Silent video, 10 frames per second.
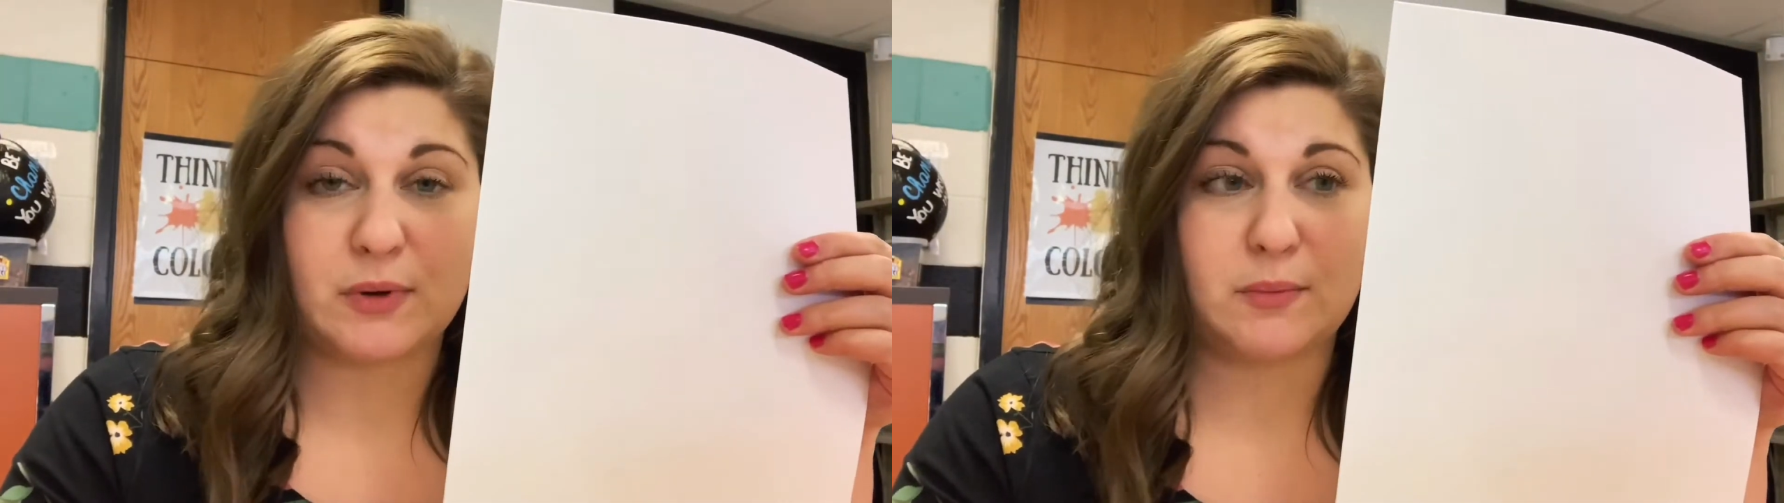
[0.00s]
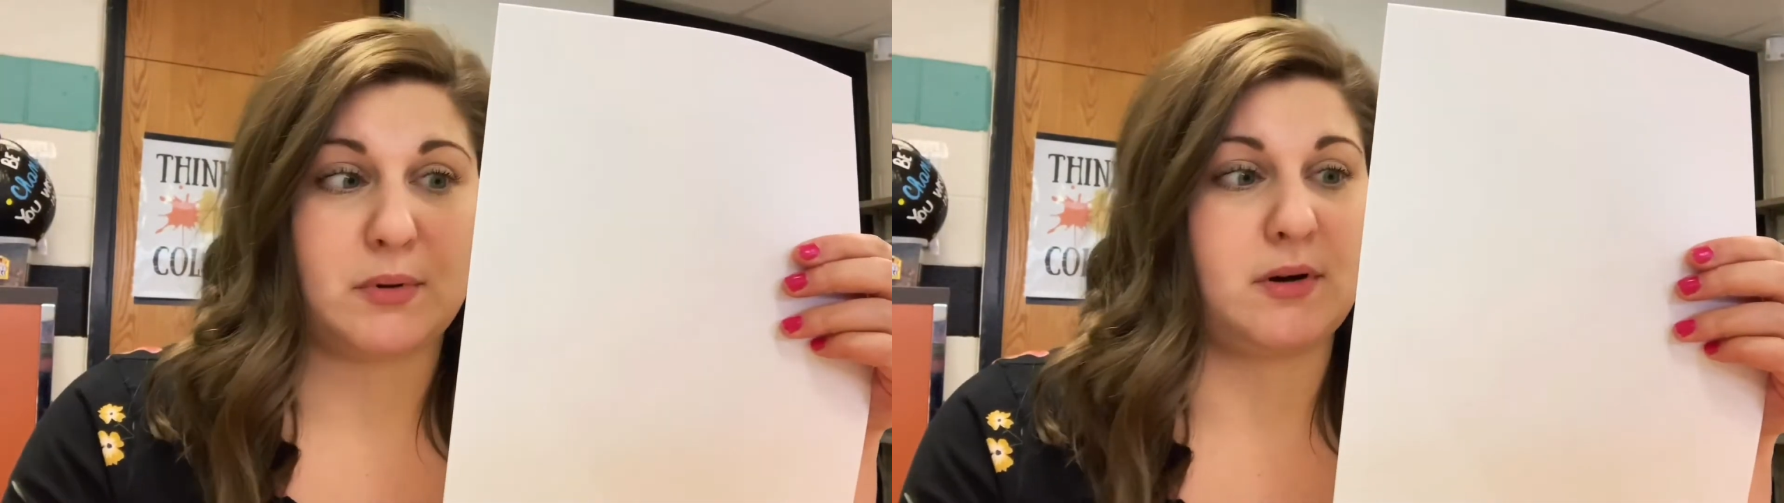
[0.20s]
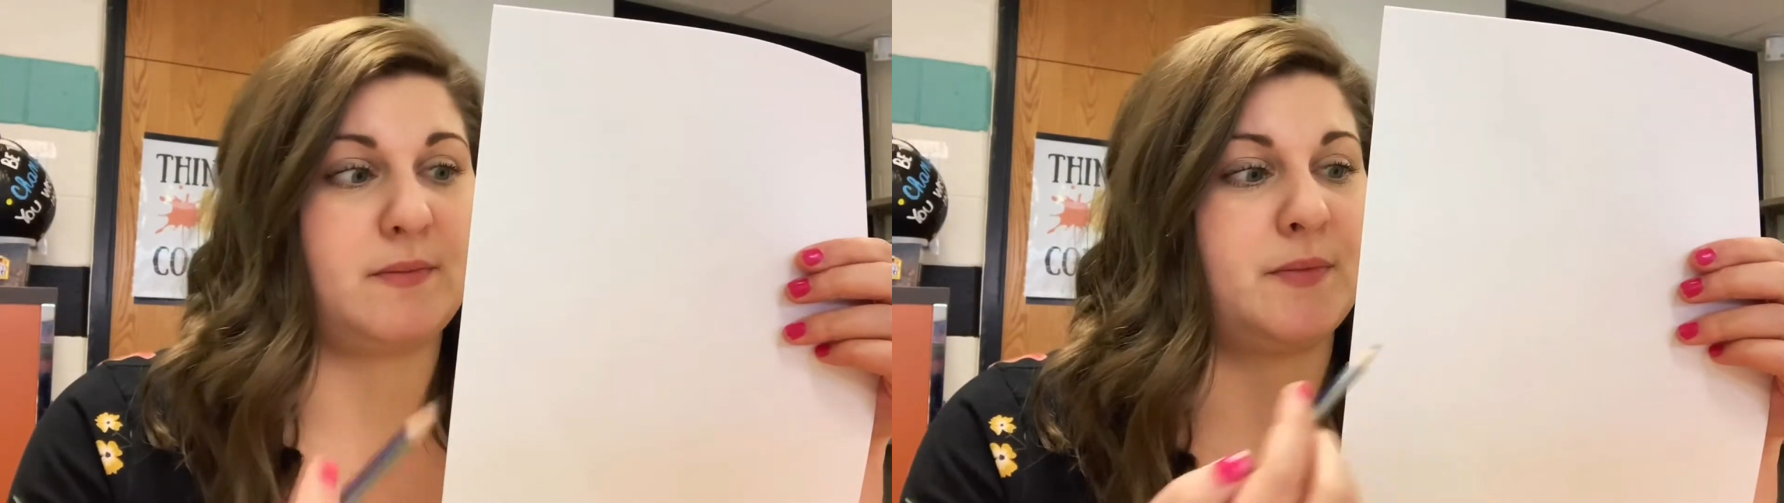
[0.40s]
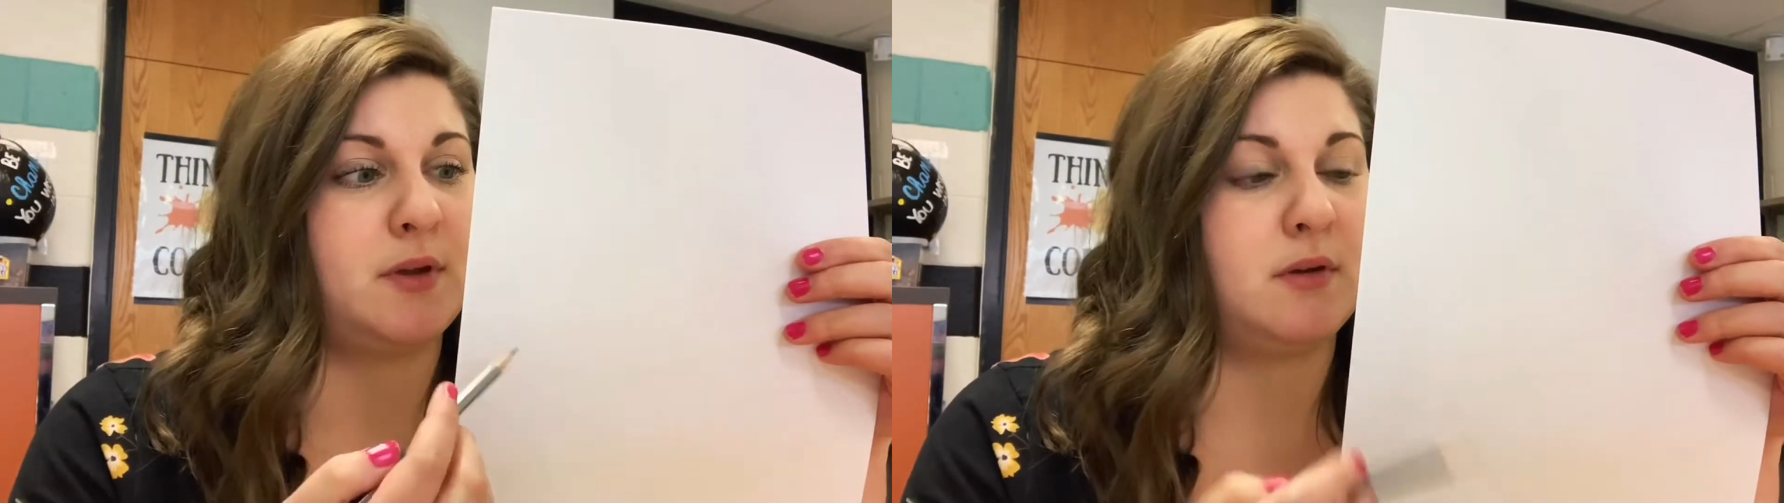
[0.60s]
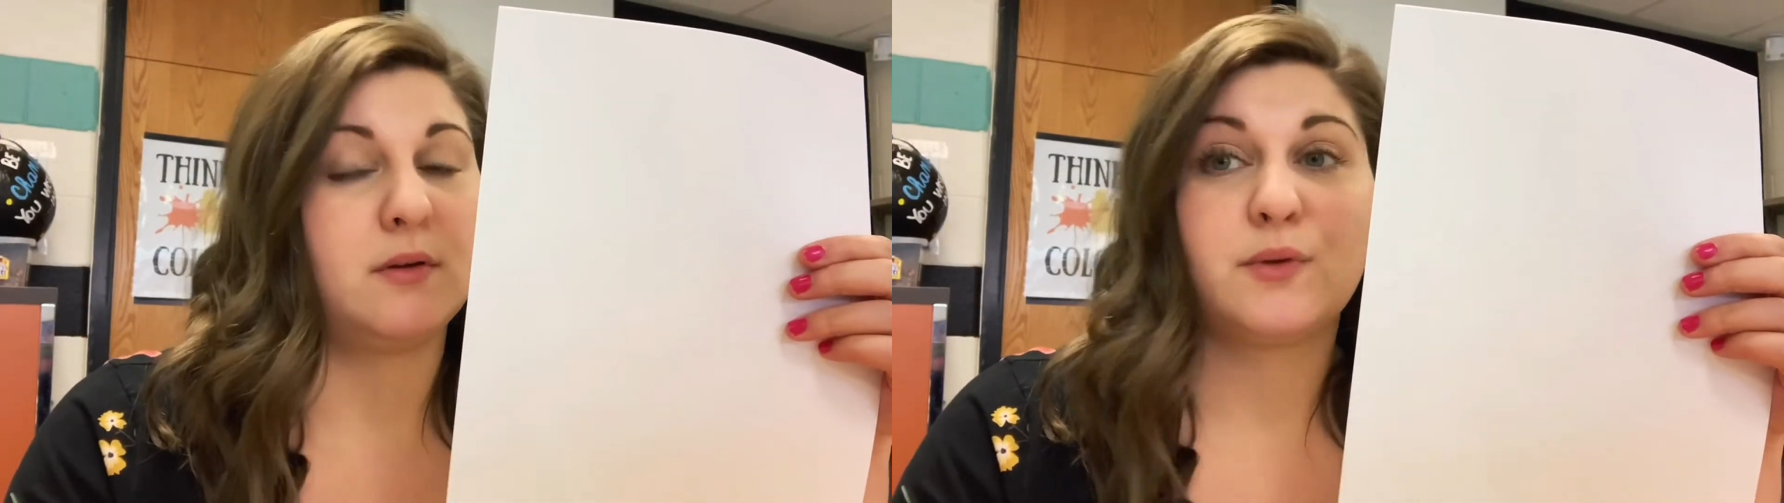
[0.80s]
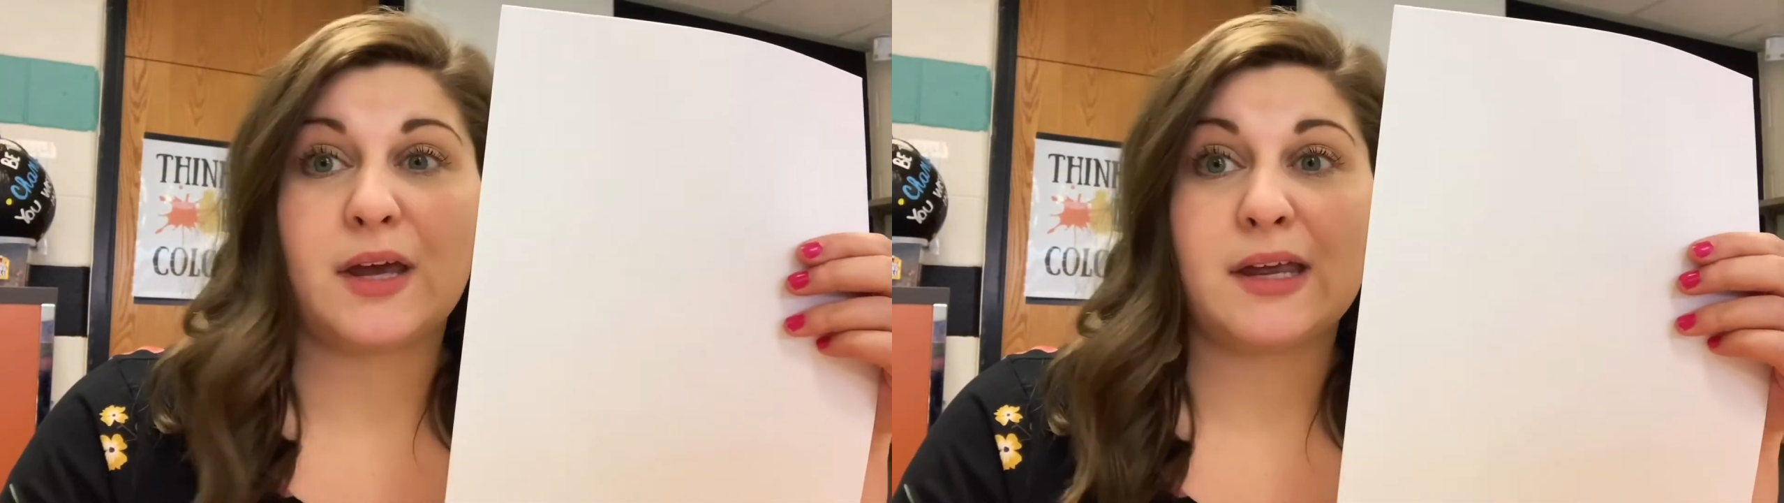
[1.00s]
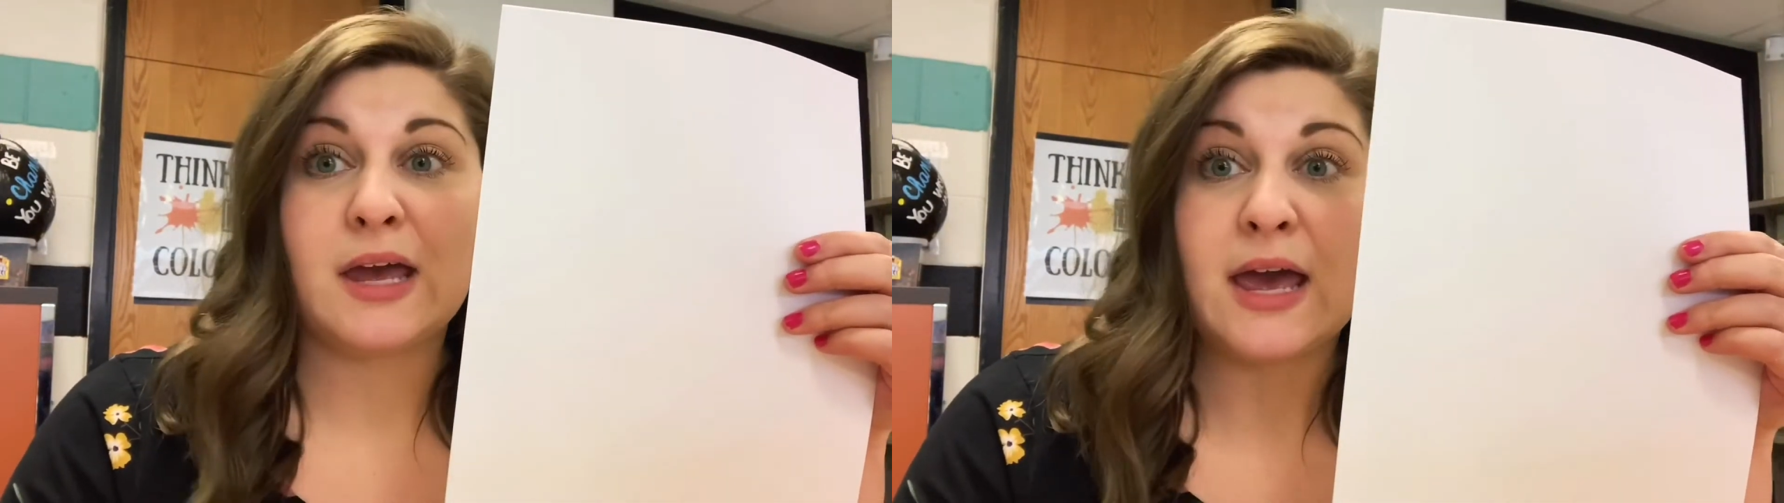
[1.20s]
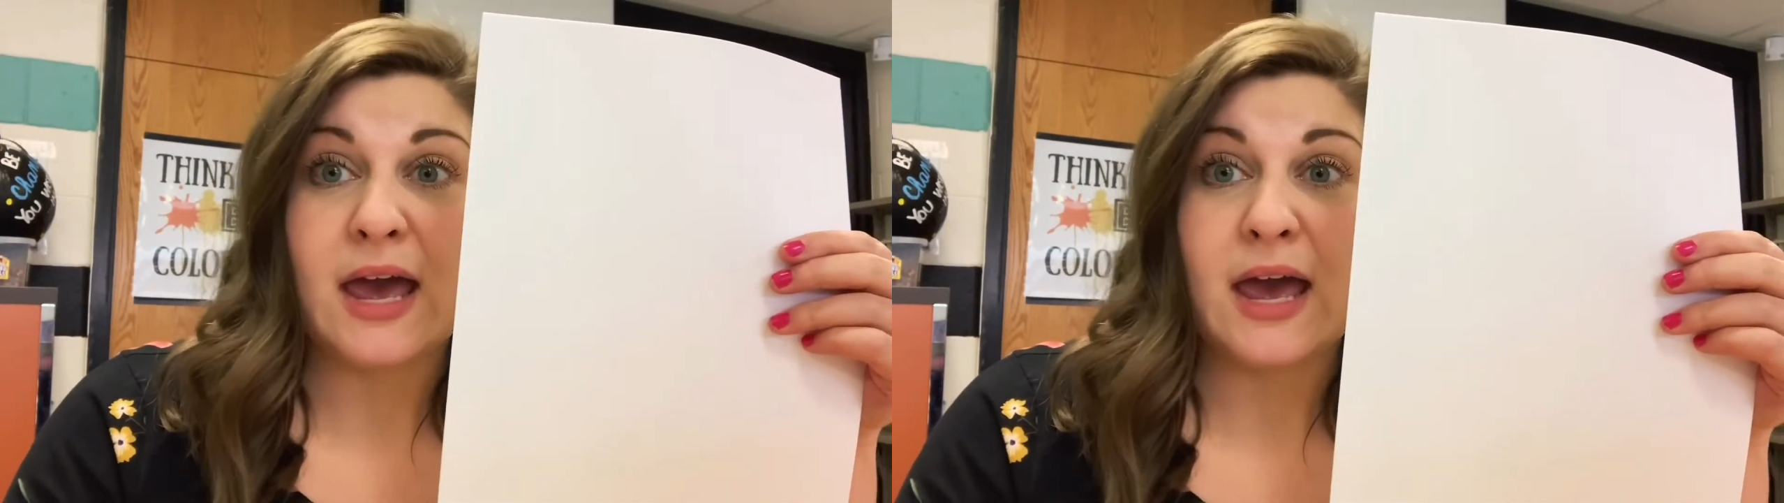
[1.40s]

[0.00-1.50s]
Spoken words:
paper, okay?